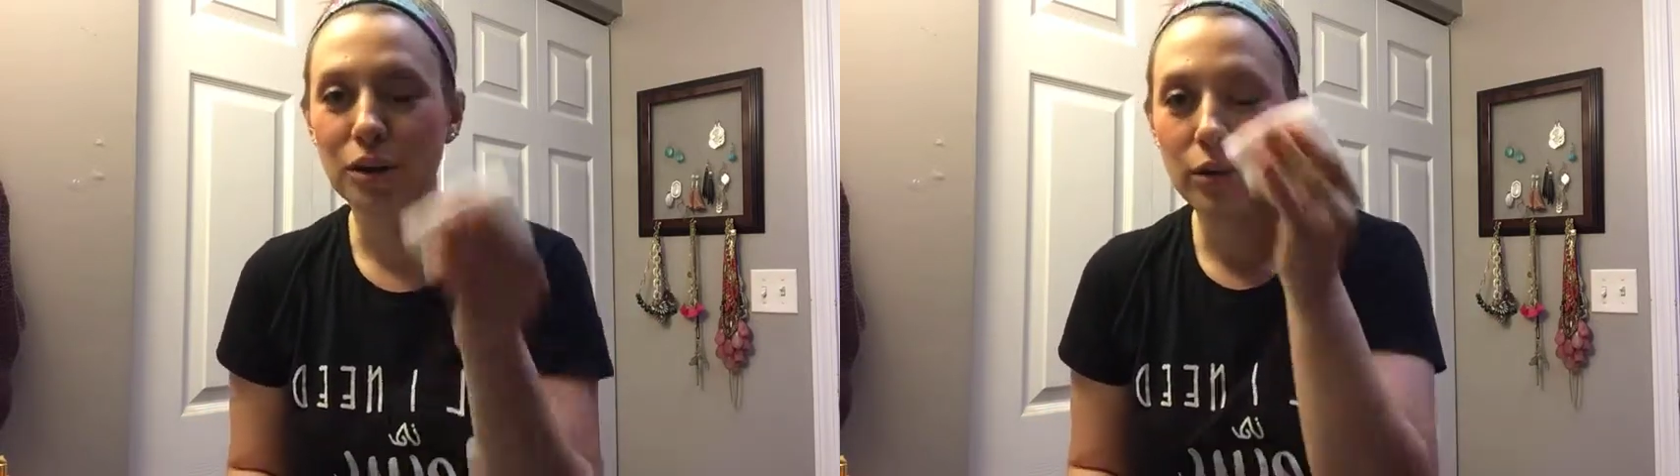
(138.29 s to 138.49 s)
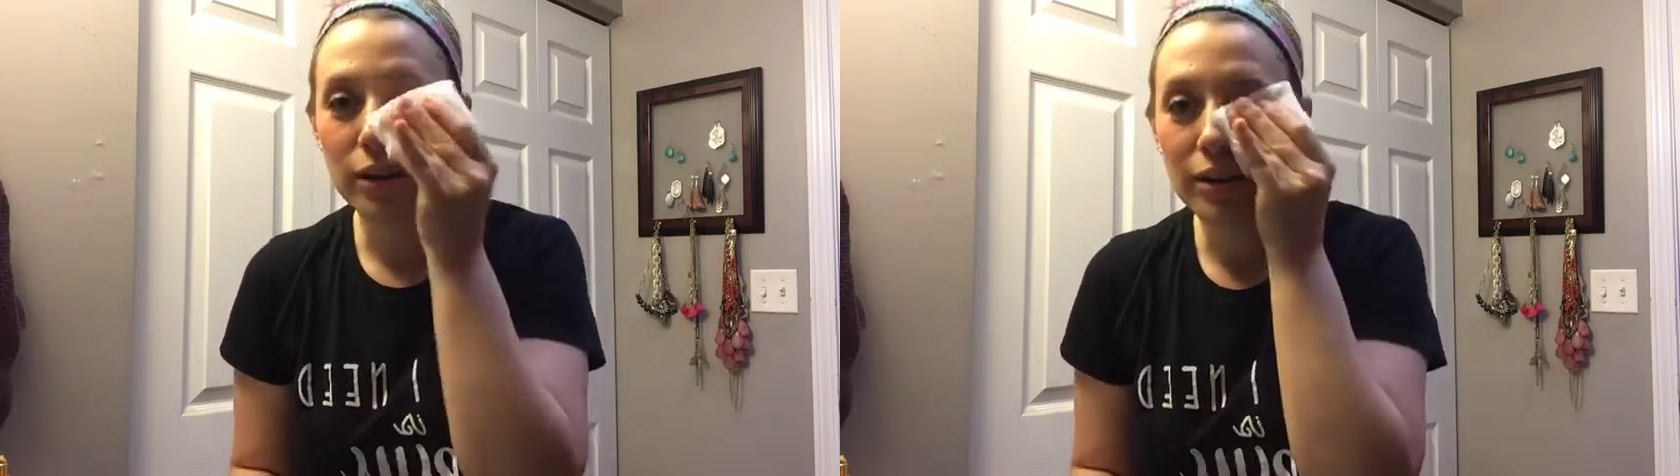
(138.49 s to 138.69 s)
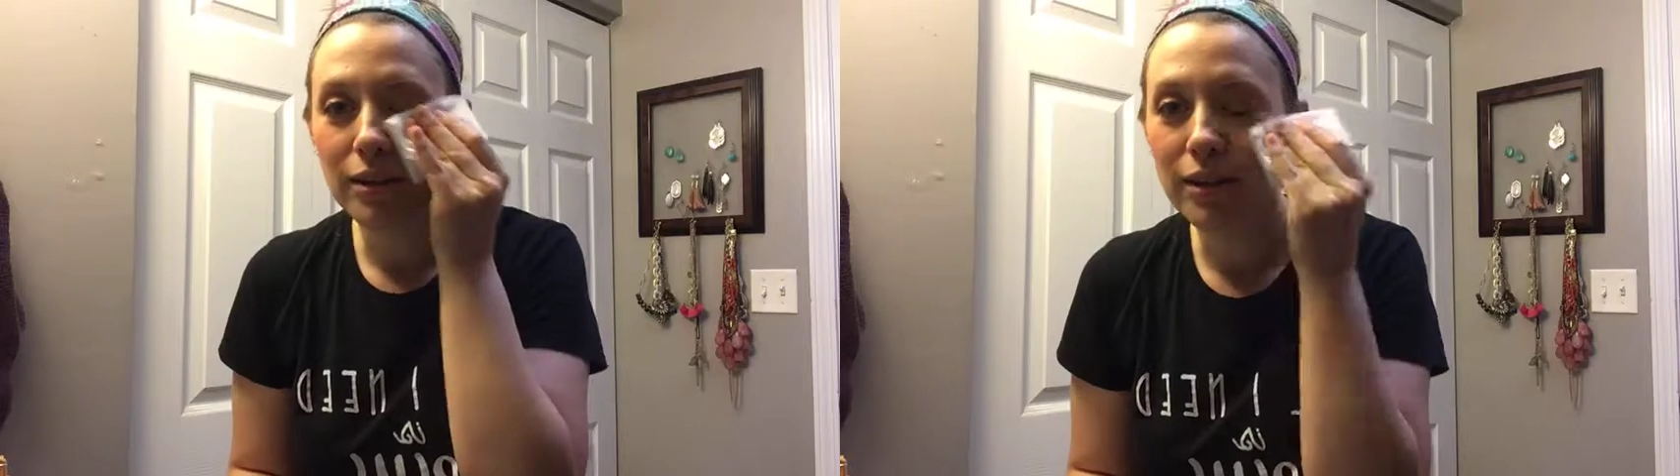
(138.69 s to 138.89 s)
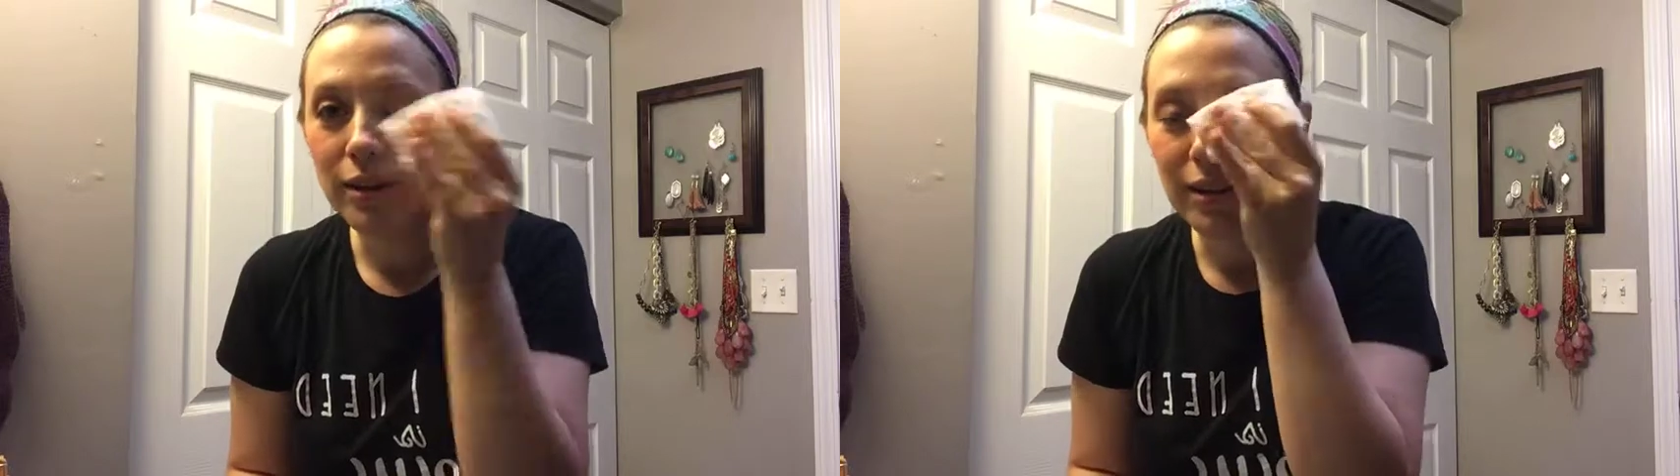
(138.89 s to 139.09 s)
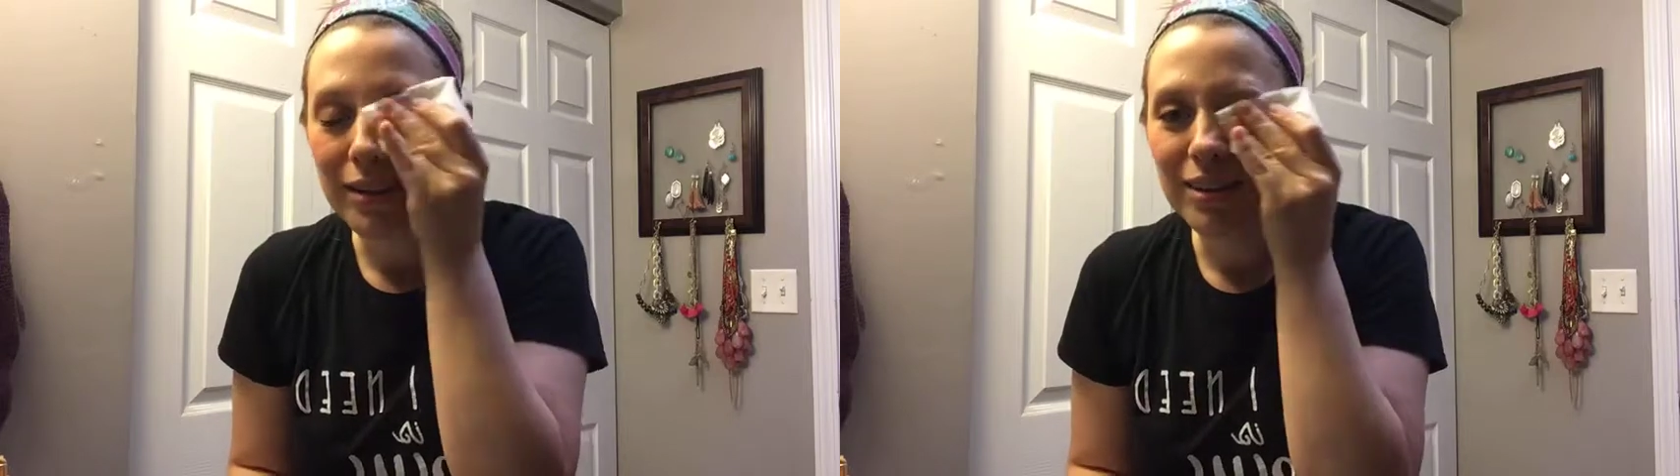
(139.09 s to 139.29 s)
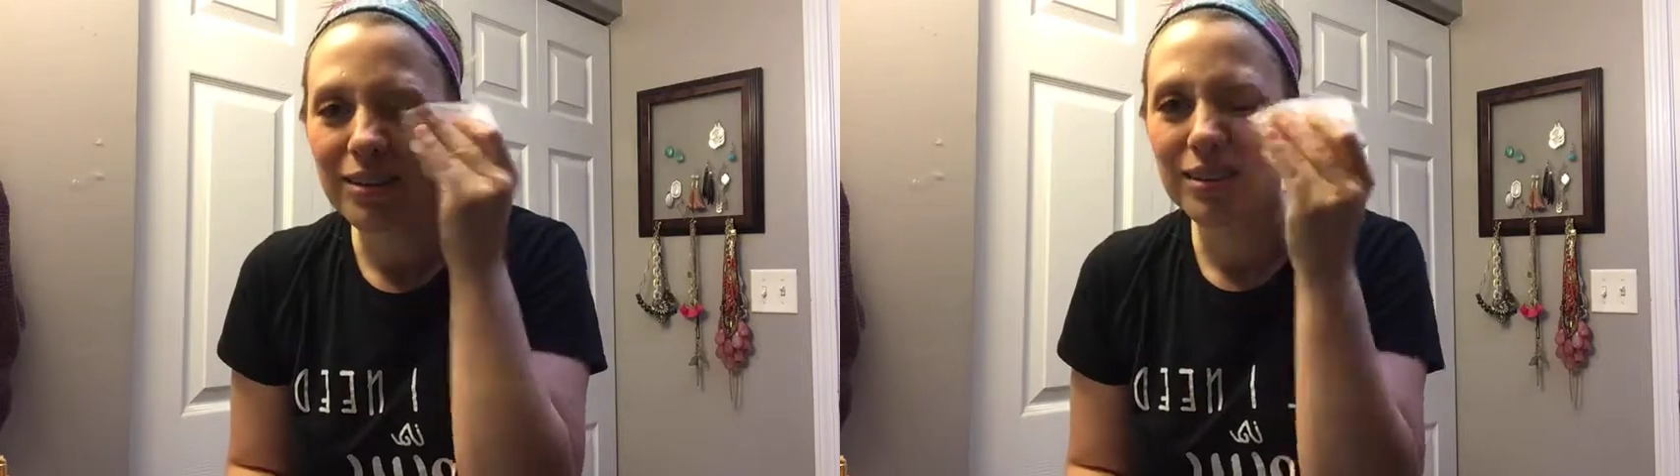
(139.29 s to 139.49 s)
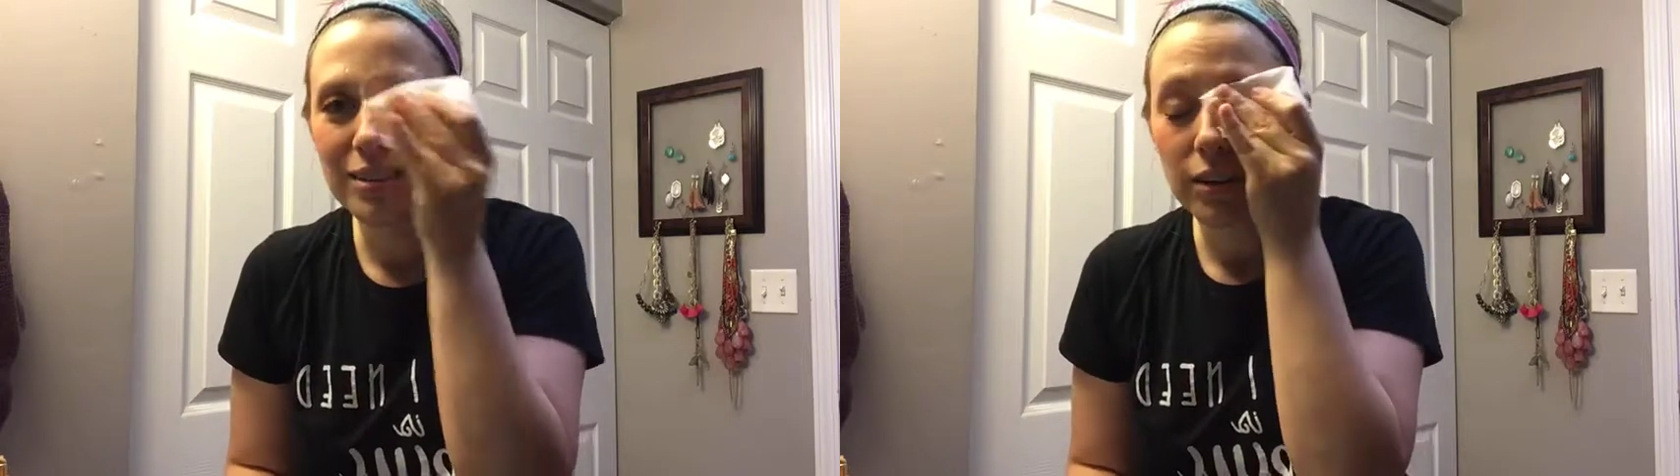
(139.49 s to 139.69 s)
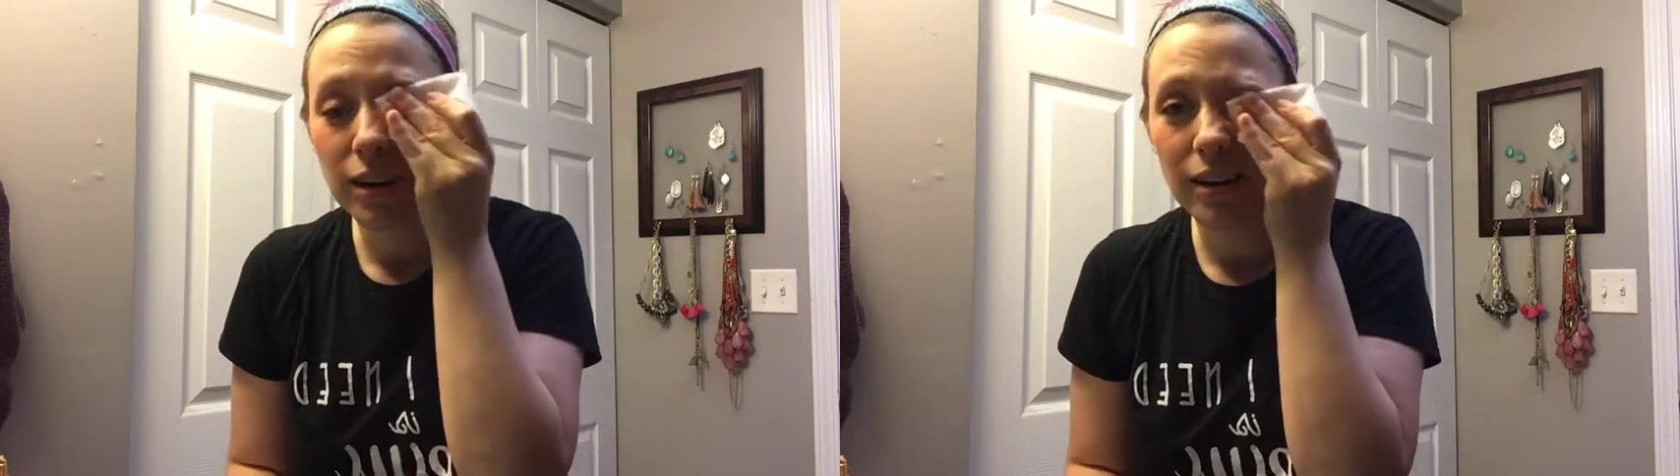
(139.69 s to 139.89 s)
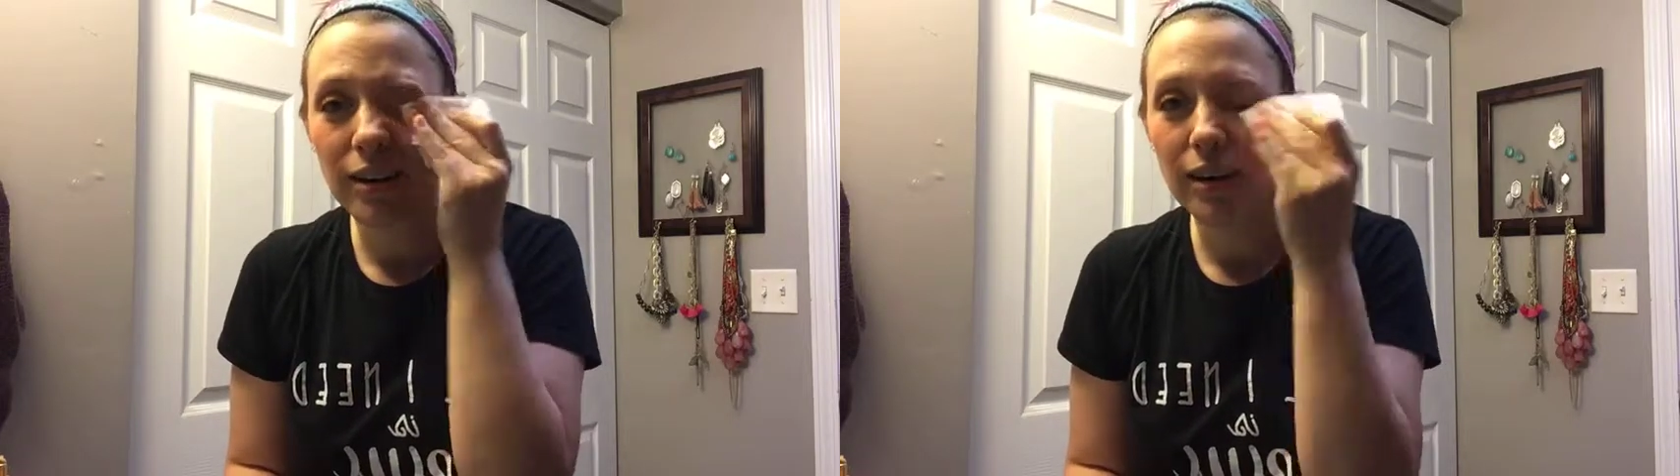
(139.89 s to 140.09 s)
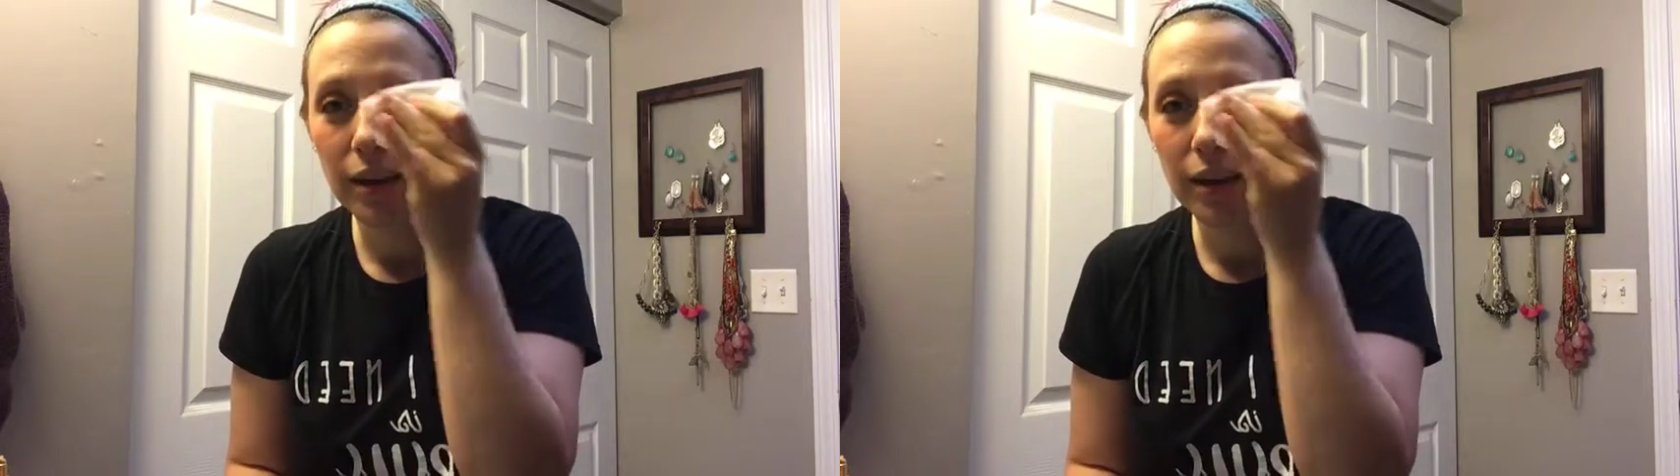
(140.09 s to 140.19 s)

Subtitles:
oil on there, and then just start